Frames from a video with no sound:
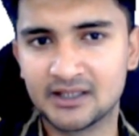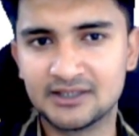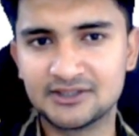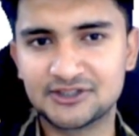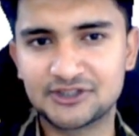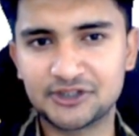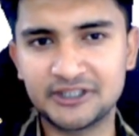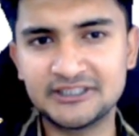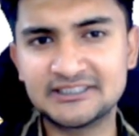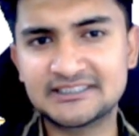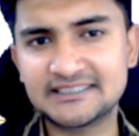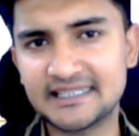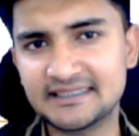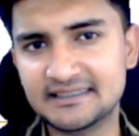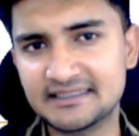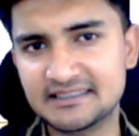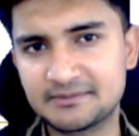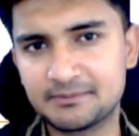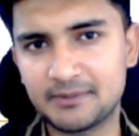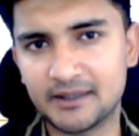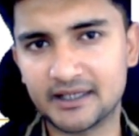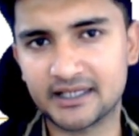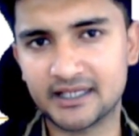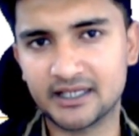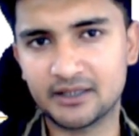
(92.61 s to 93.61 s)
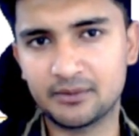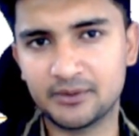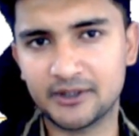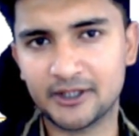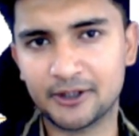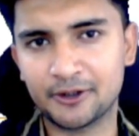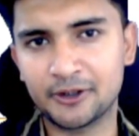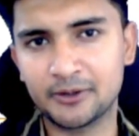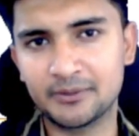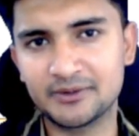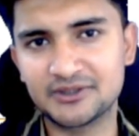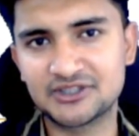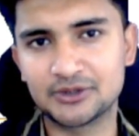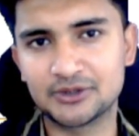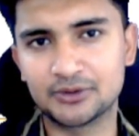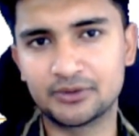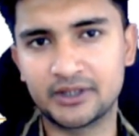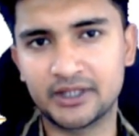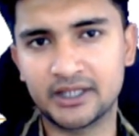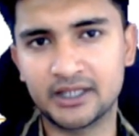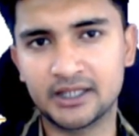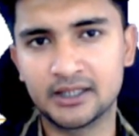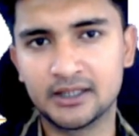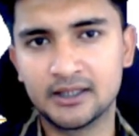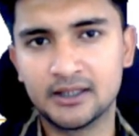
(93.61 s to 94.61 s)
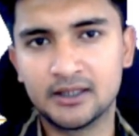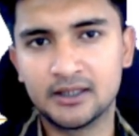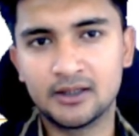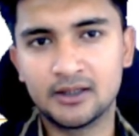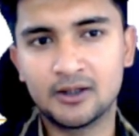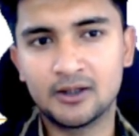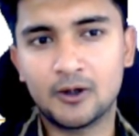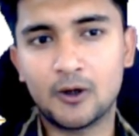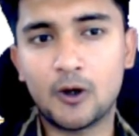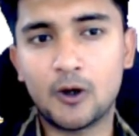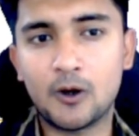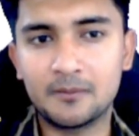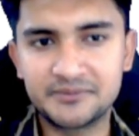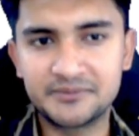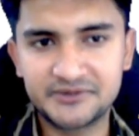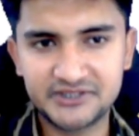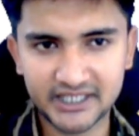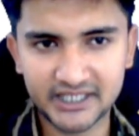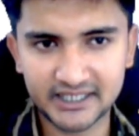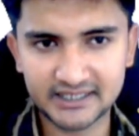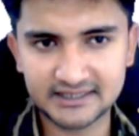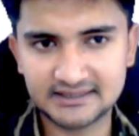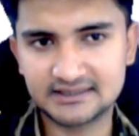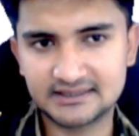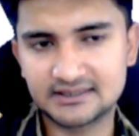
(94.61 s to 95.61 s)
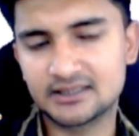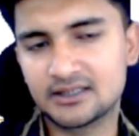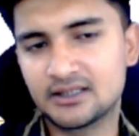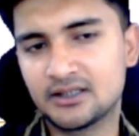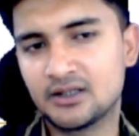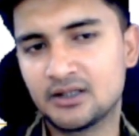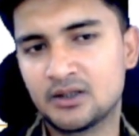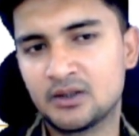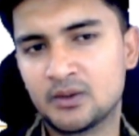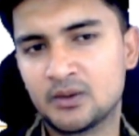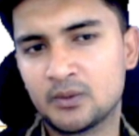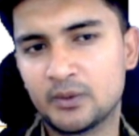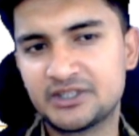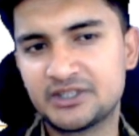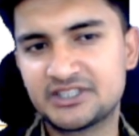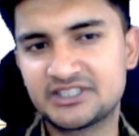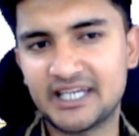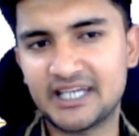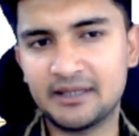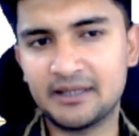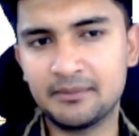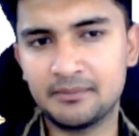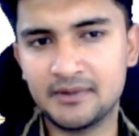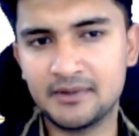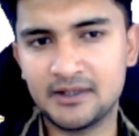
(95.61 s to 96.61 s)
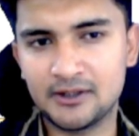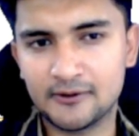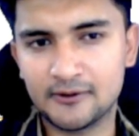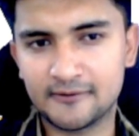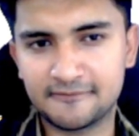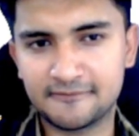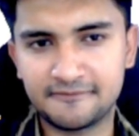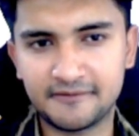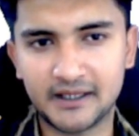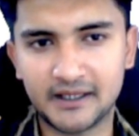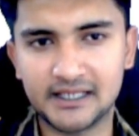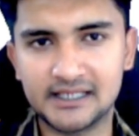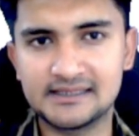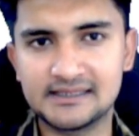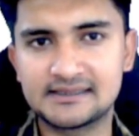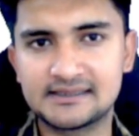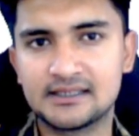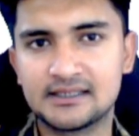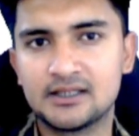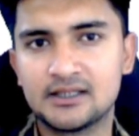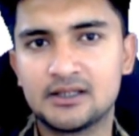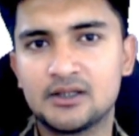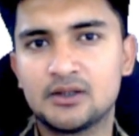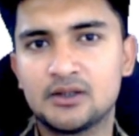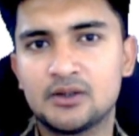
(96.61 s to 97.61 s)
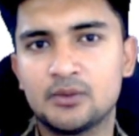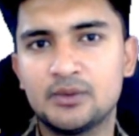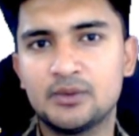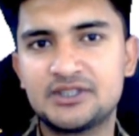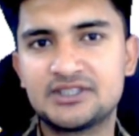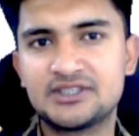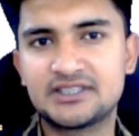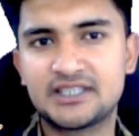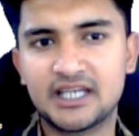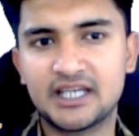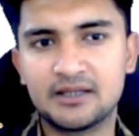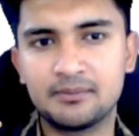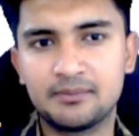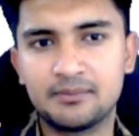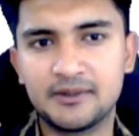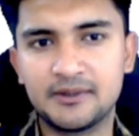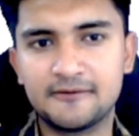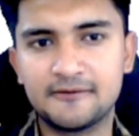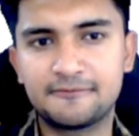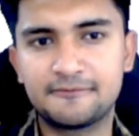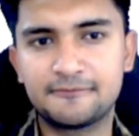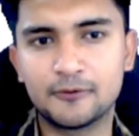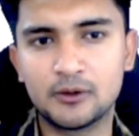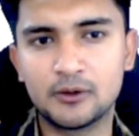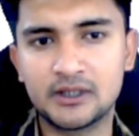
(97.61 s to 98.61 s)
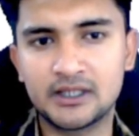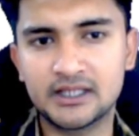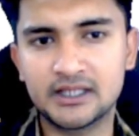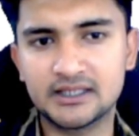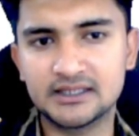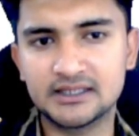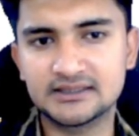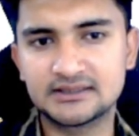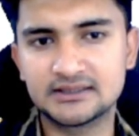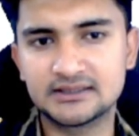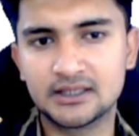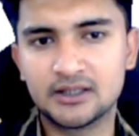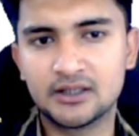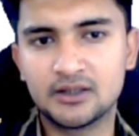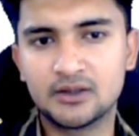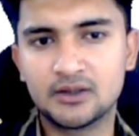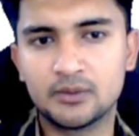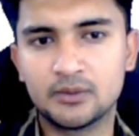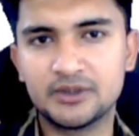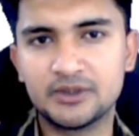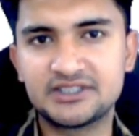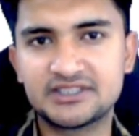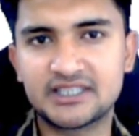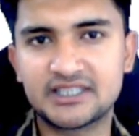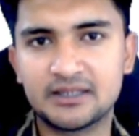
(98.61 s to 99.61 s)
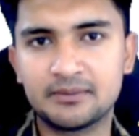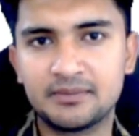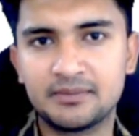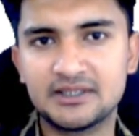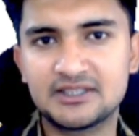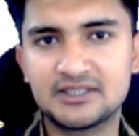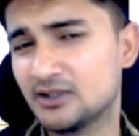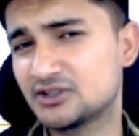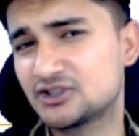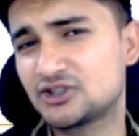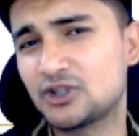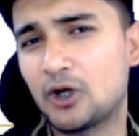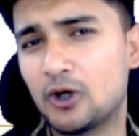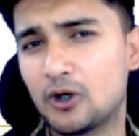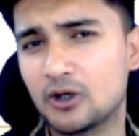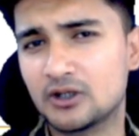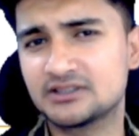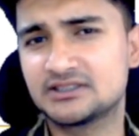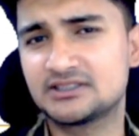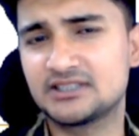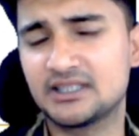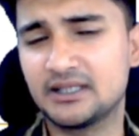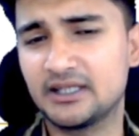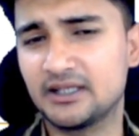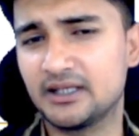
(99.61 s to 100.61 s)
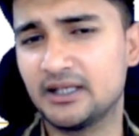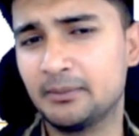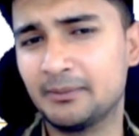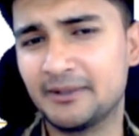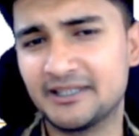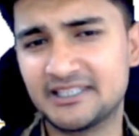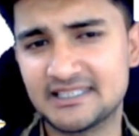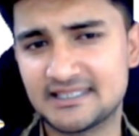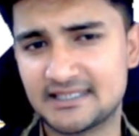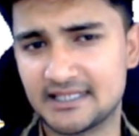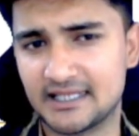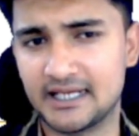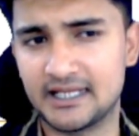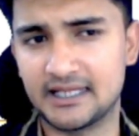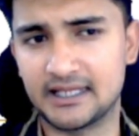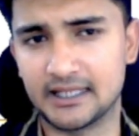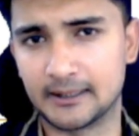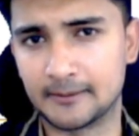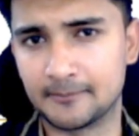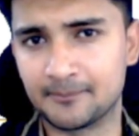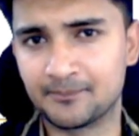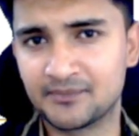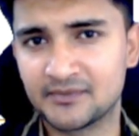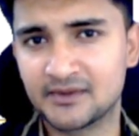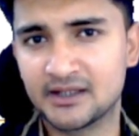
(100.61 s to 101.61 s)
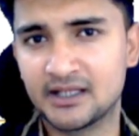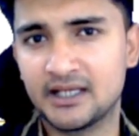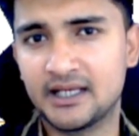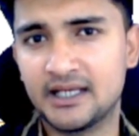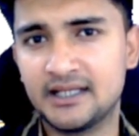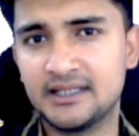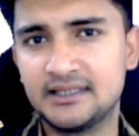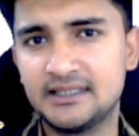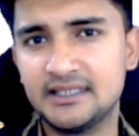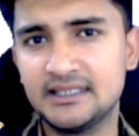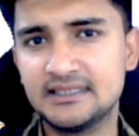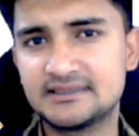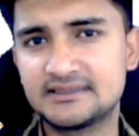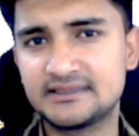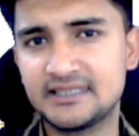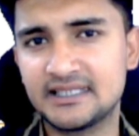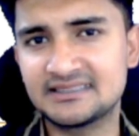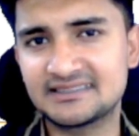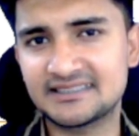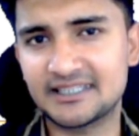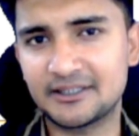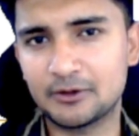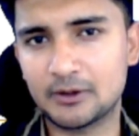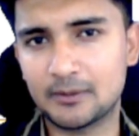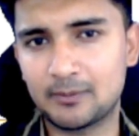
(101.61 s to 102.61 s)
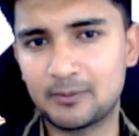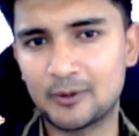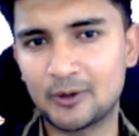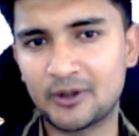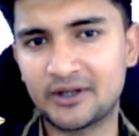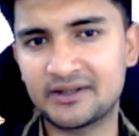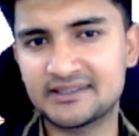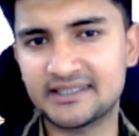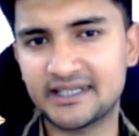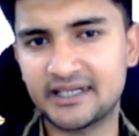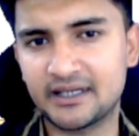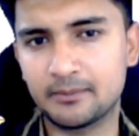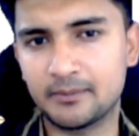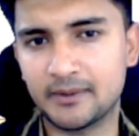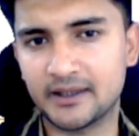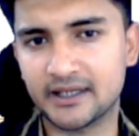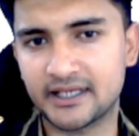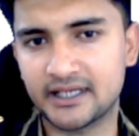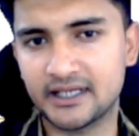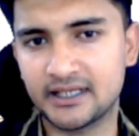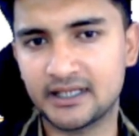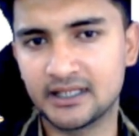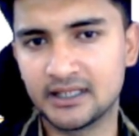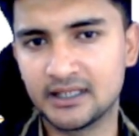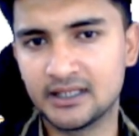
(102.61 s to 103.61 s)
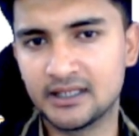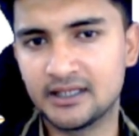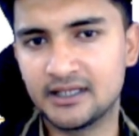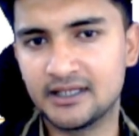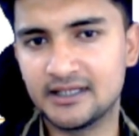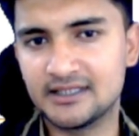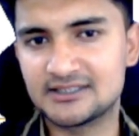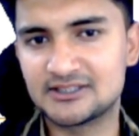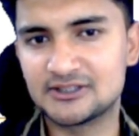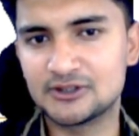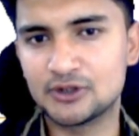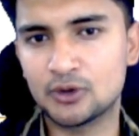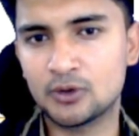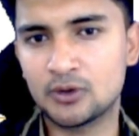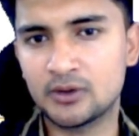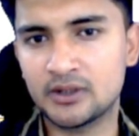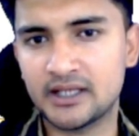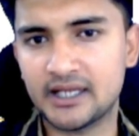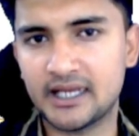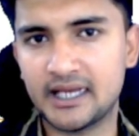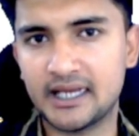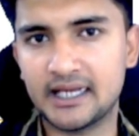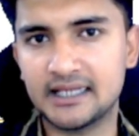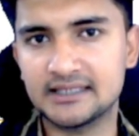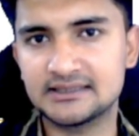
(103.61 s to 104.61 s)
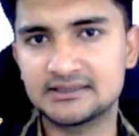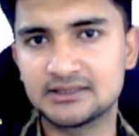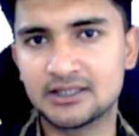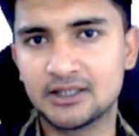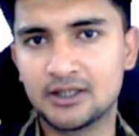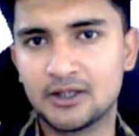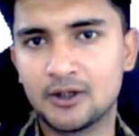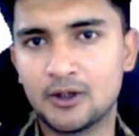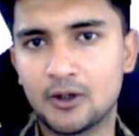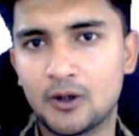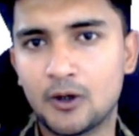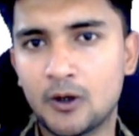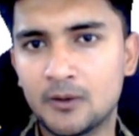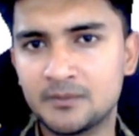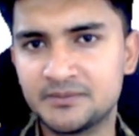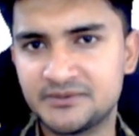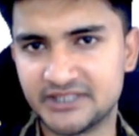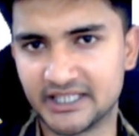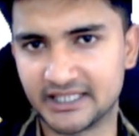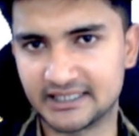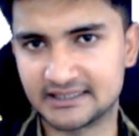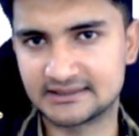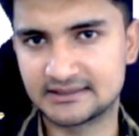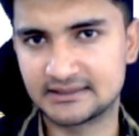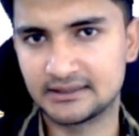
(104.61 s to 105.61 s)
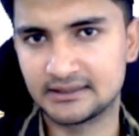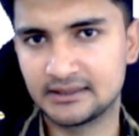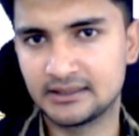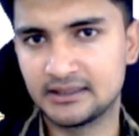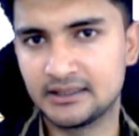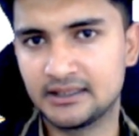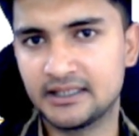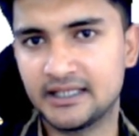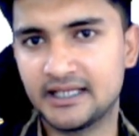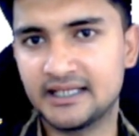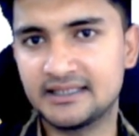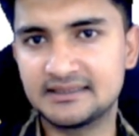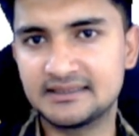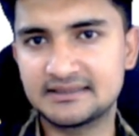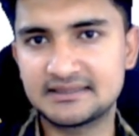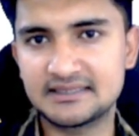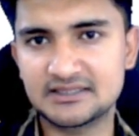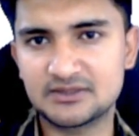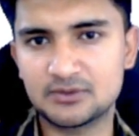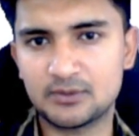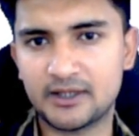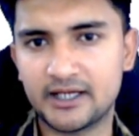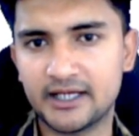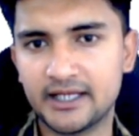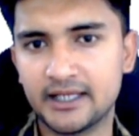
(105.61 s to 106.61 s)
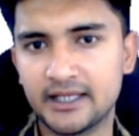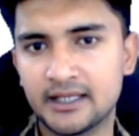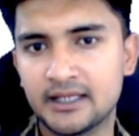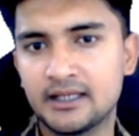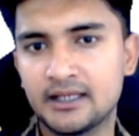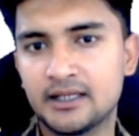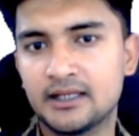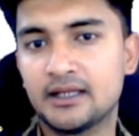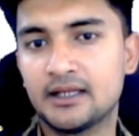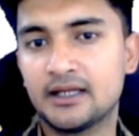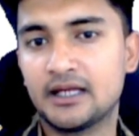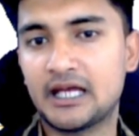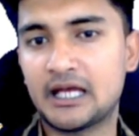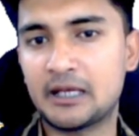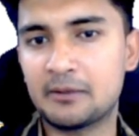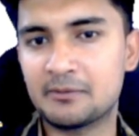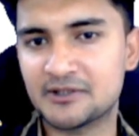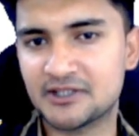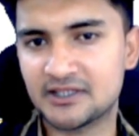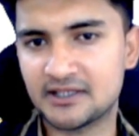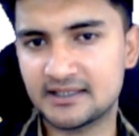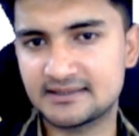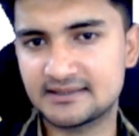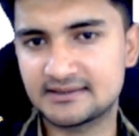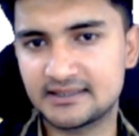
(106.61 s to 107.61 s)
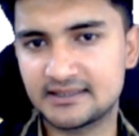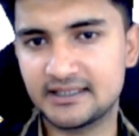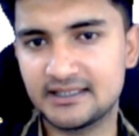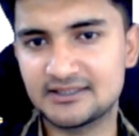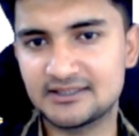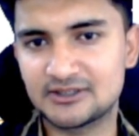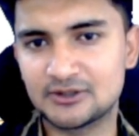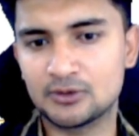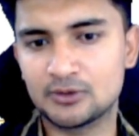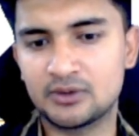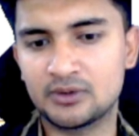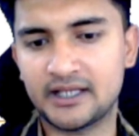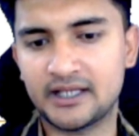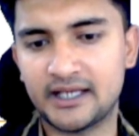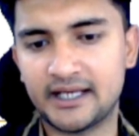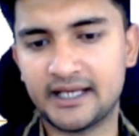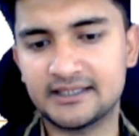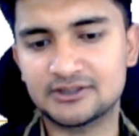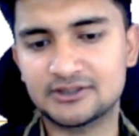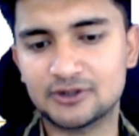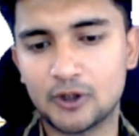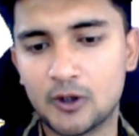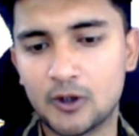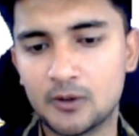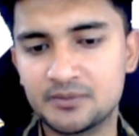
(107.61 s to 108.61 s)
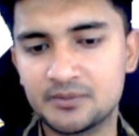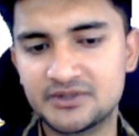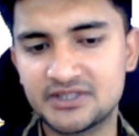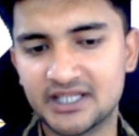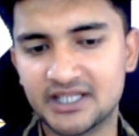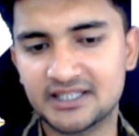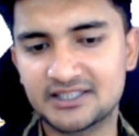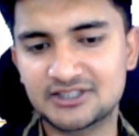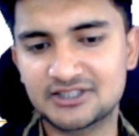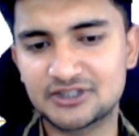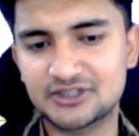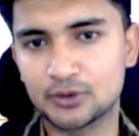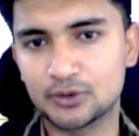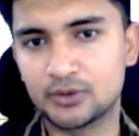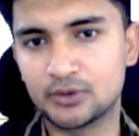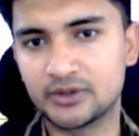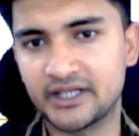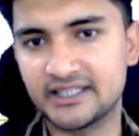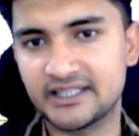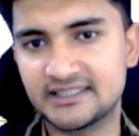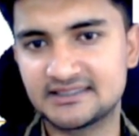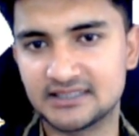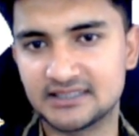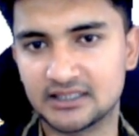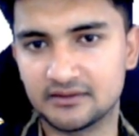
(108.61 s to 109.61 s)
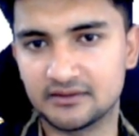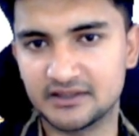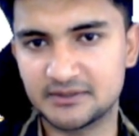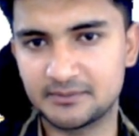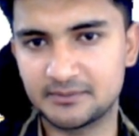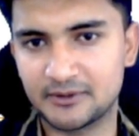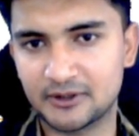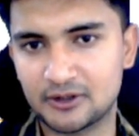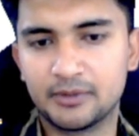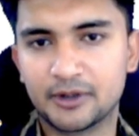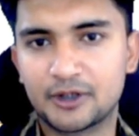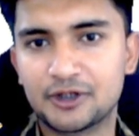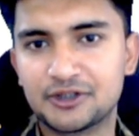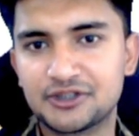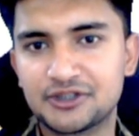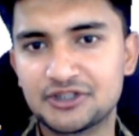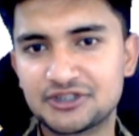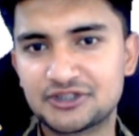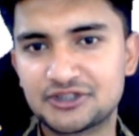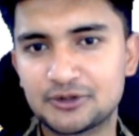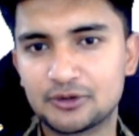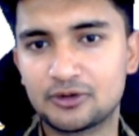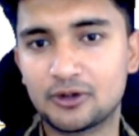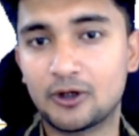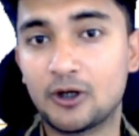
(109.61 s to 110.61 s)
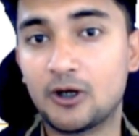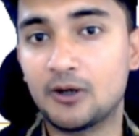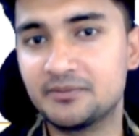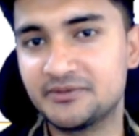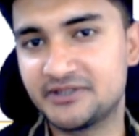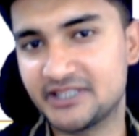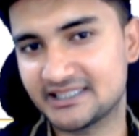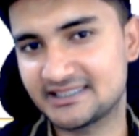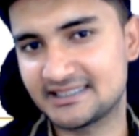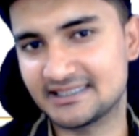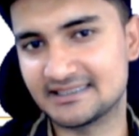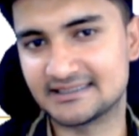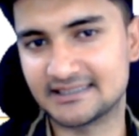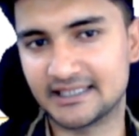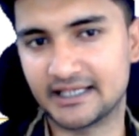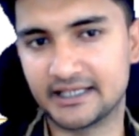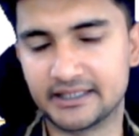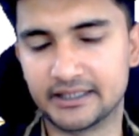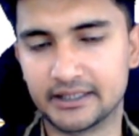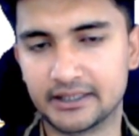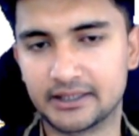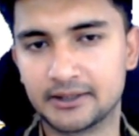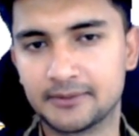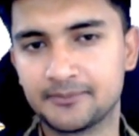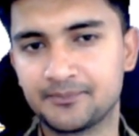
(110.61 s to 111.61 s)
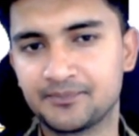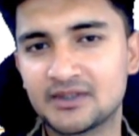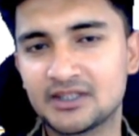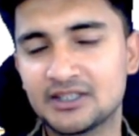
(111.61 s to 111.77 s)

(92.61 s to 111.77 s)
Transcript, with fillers: So inside this bucket, we are going to be storing objects, which can be your files, which can be folders, which can be songs, images, anything. And these things that you upload inside a bucket is known as objects. And this is why Amazon S three is known as object storage service, because you store objects inside it.